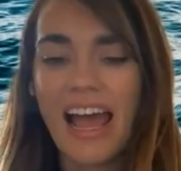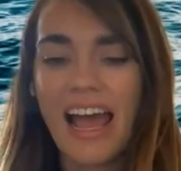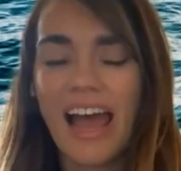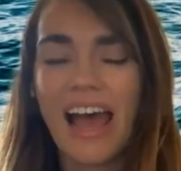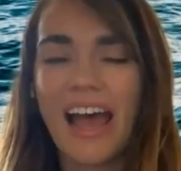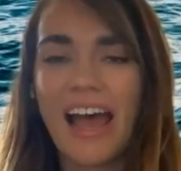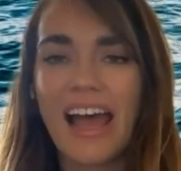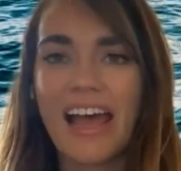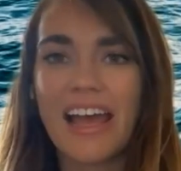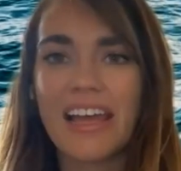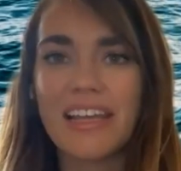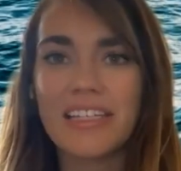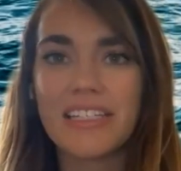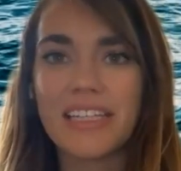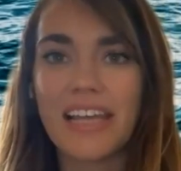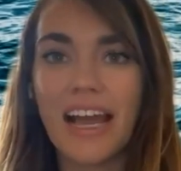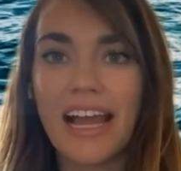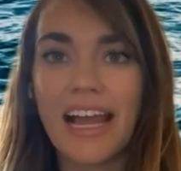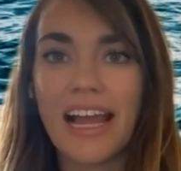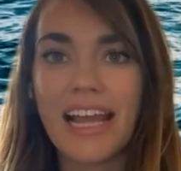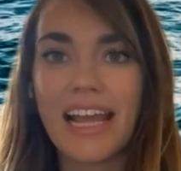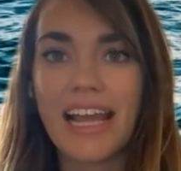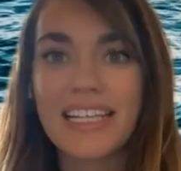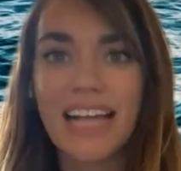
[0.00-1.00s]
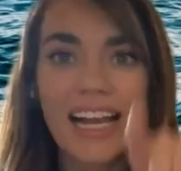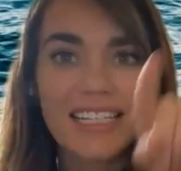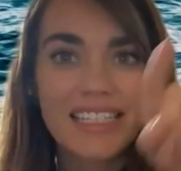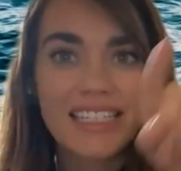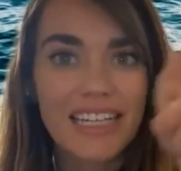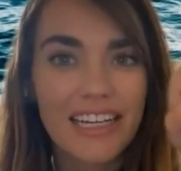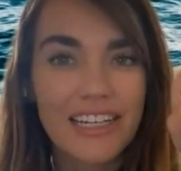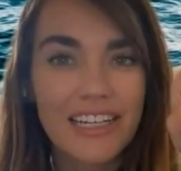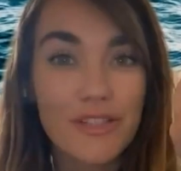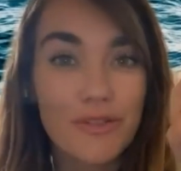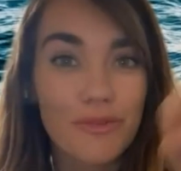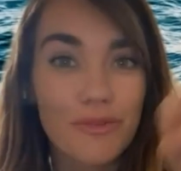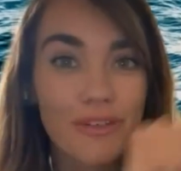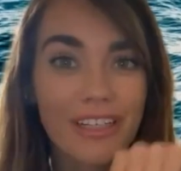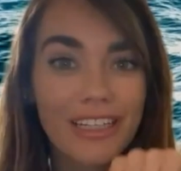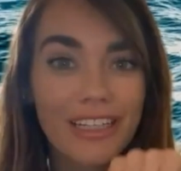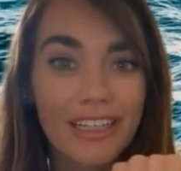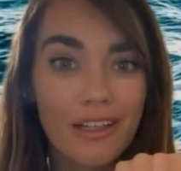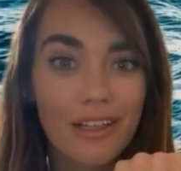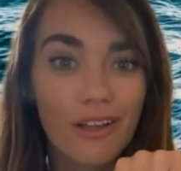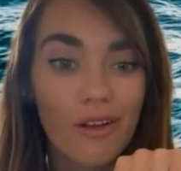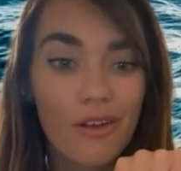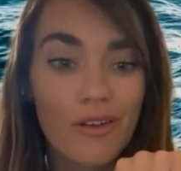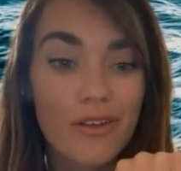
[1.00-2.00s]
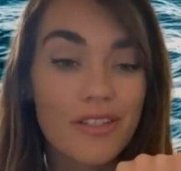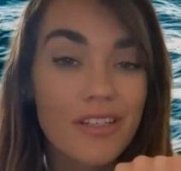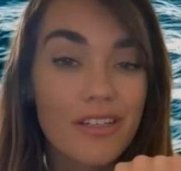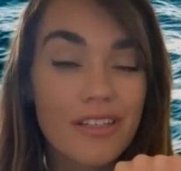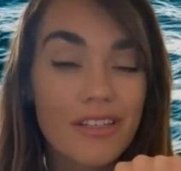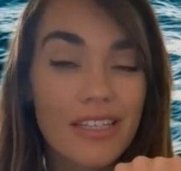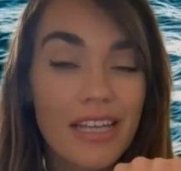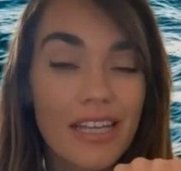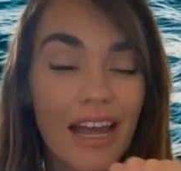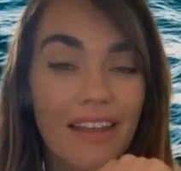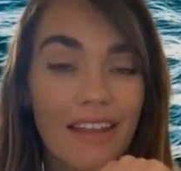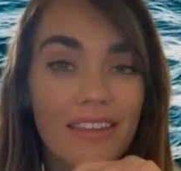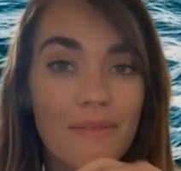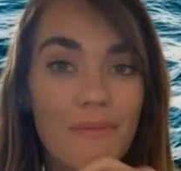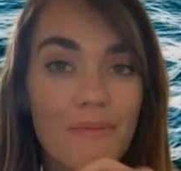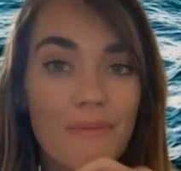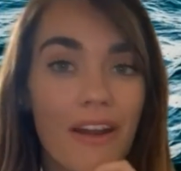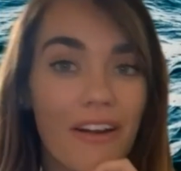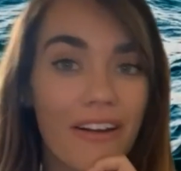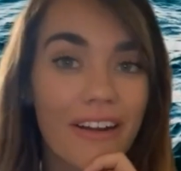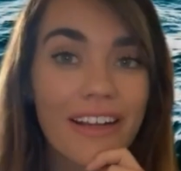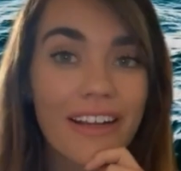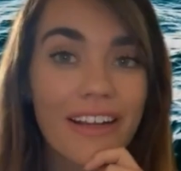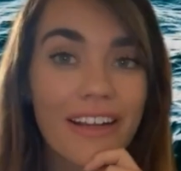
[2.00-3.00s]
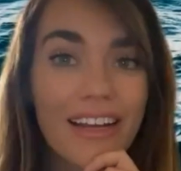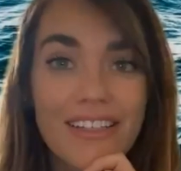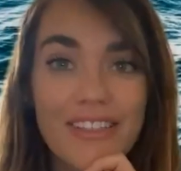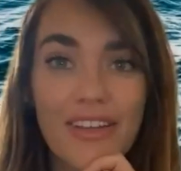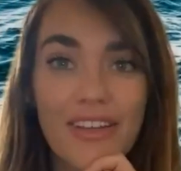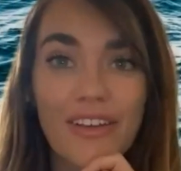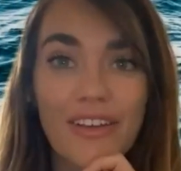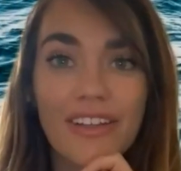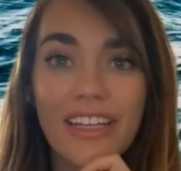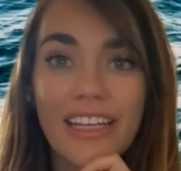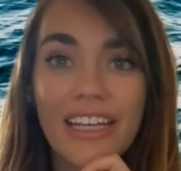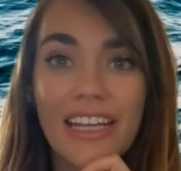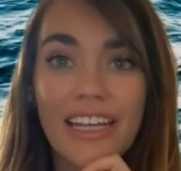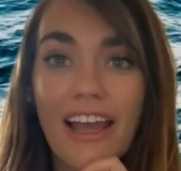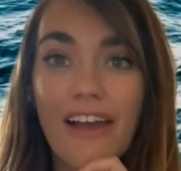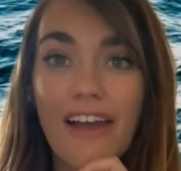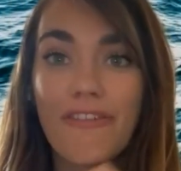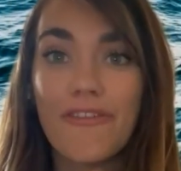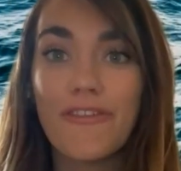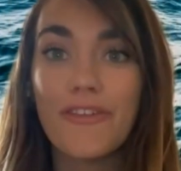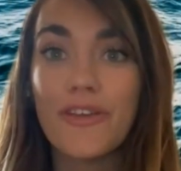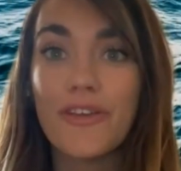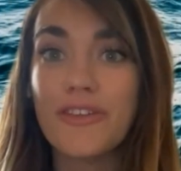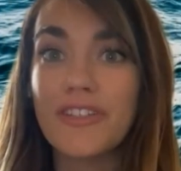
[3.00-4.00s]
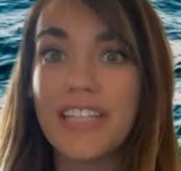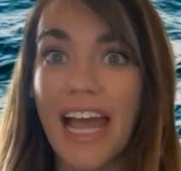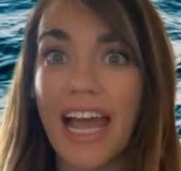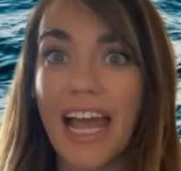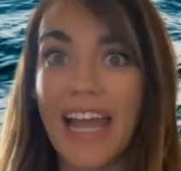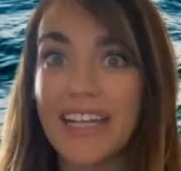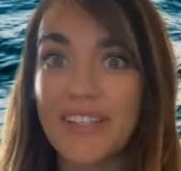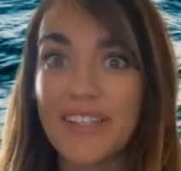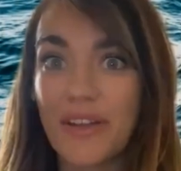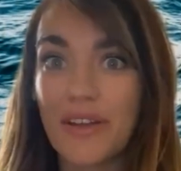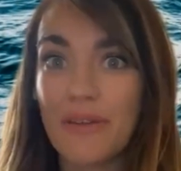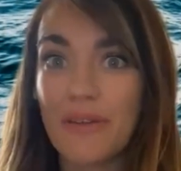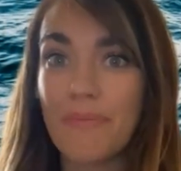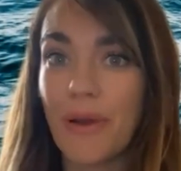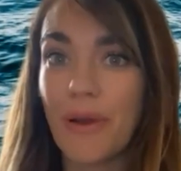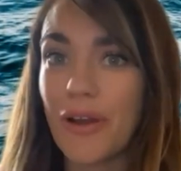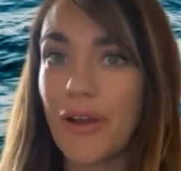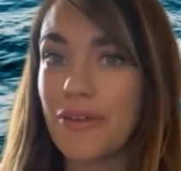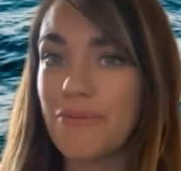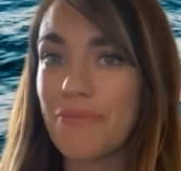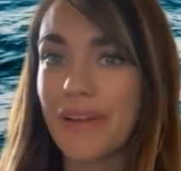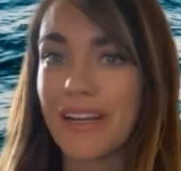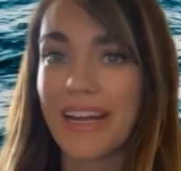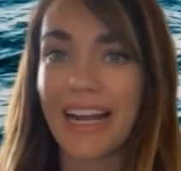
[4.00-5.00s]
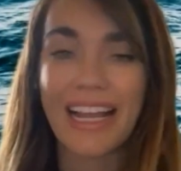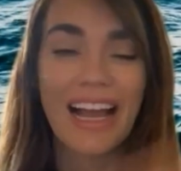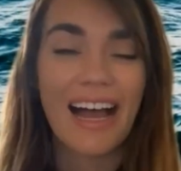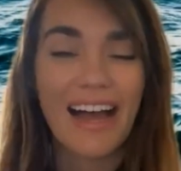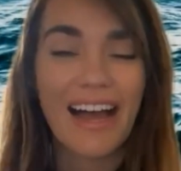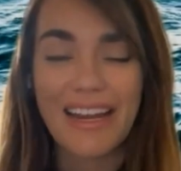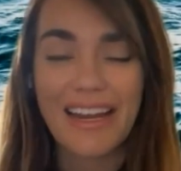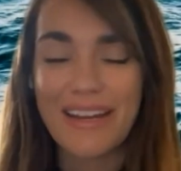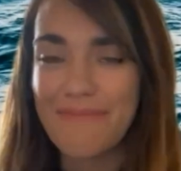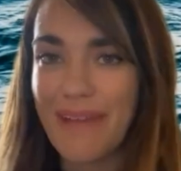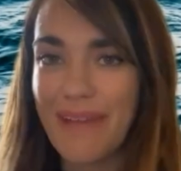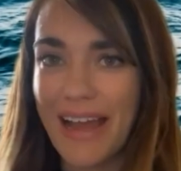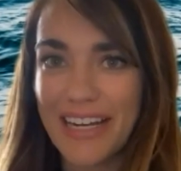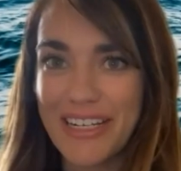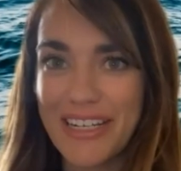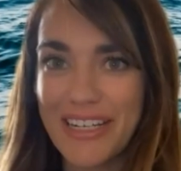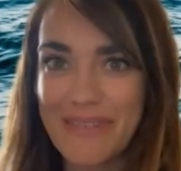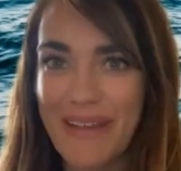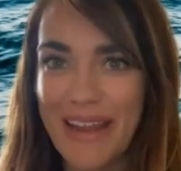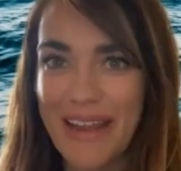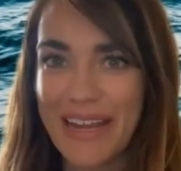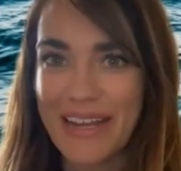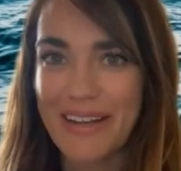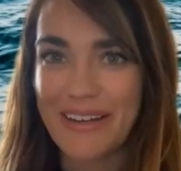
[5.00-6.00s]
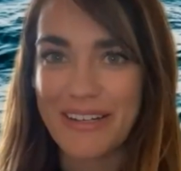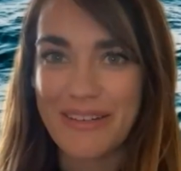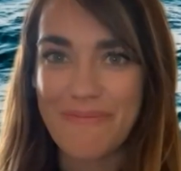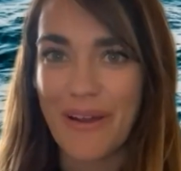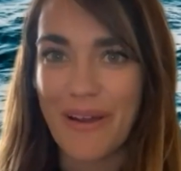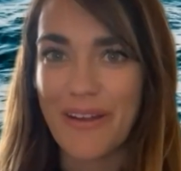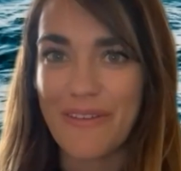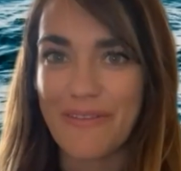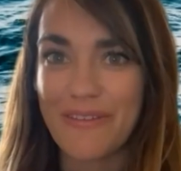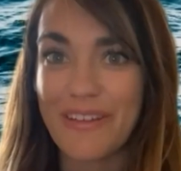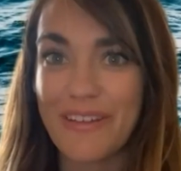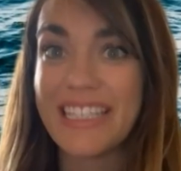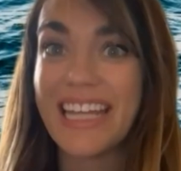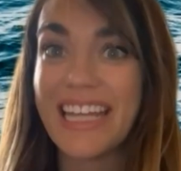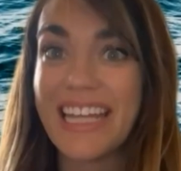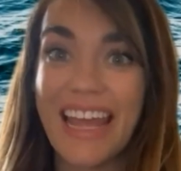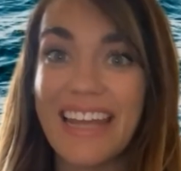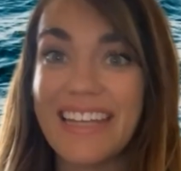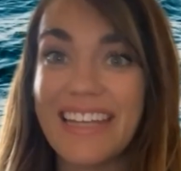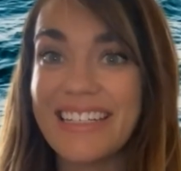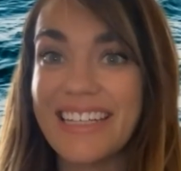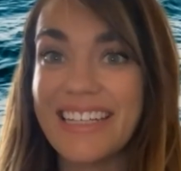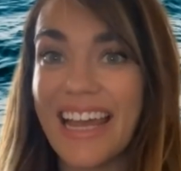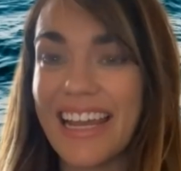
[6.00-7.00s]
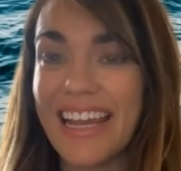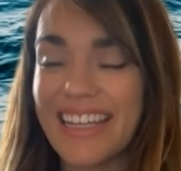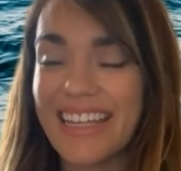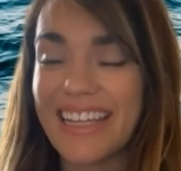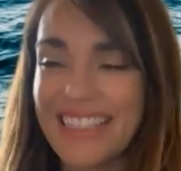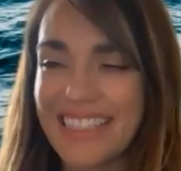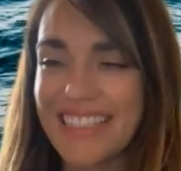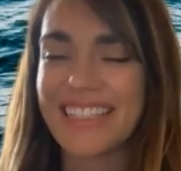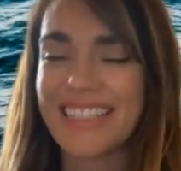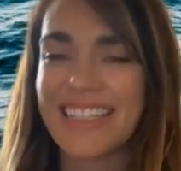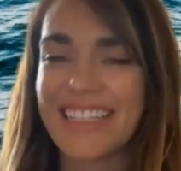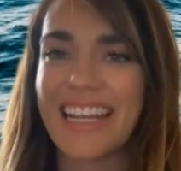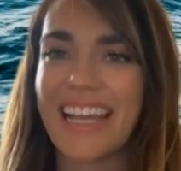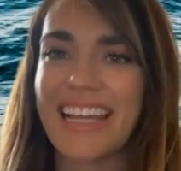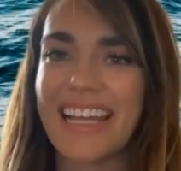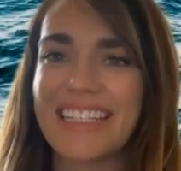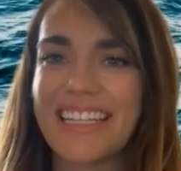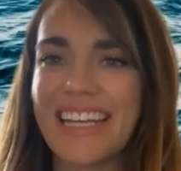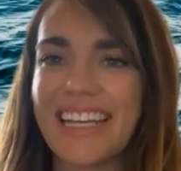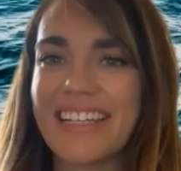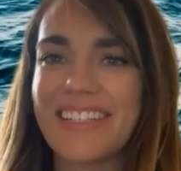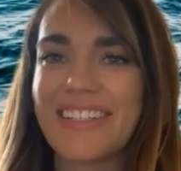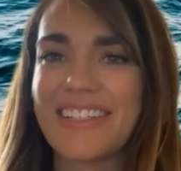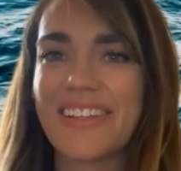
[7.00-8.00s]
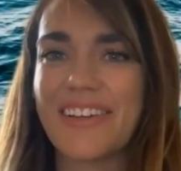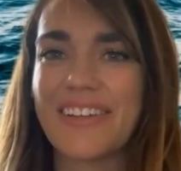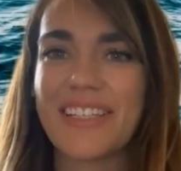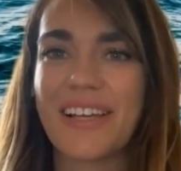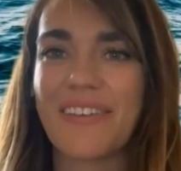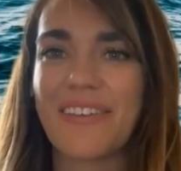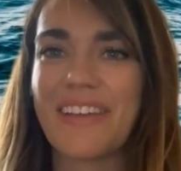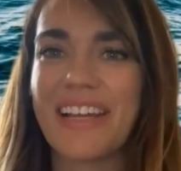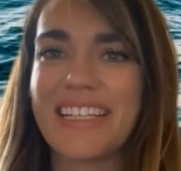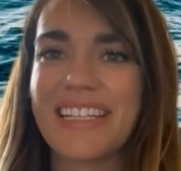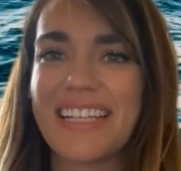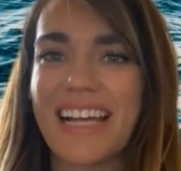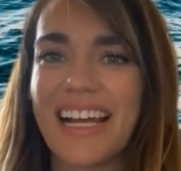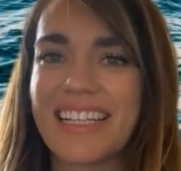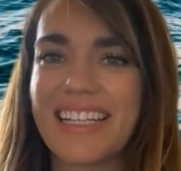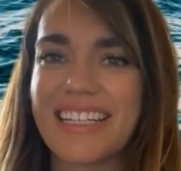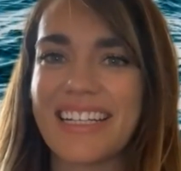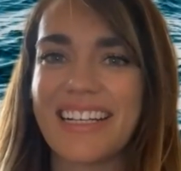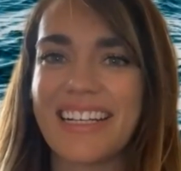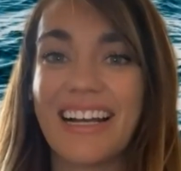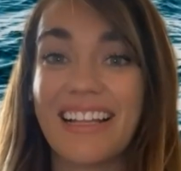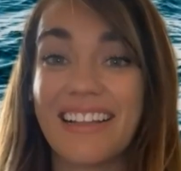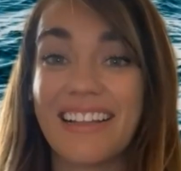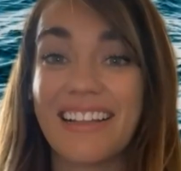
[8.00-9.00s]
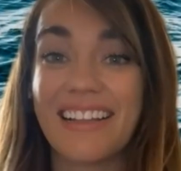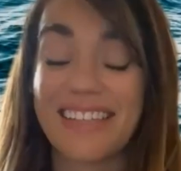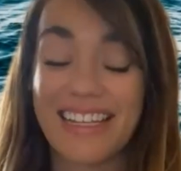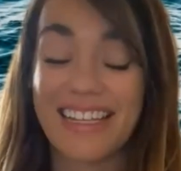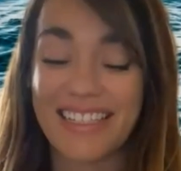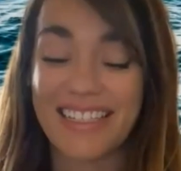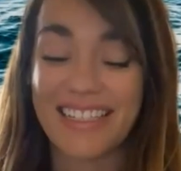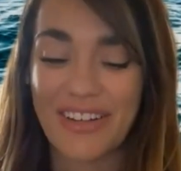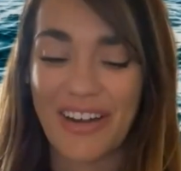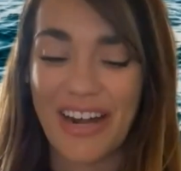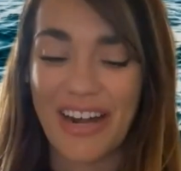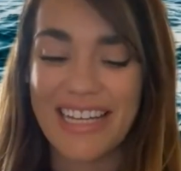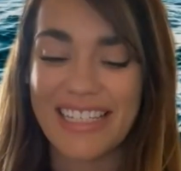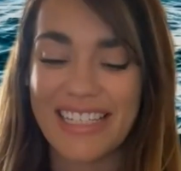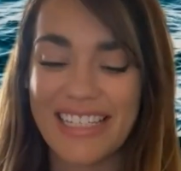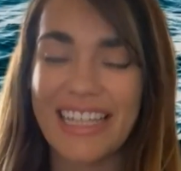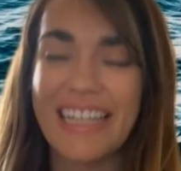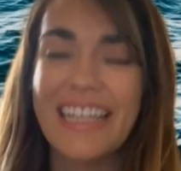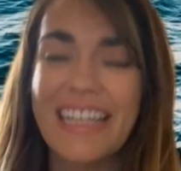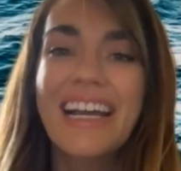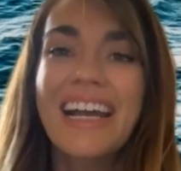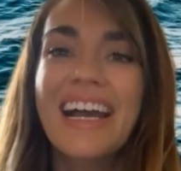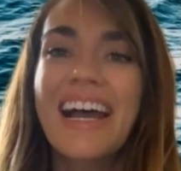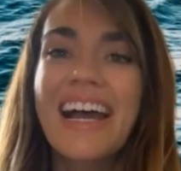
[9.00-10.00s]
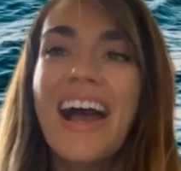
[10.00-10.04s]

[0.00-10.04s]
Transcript: And Antarctica is really close to South America. It's only a few days on a boat, but I can't imagine being on a boat for 10 days just to get down to those sub-Antarctic islands. That's crazy.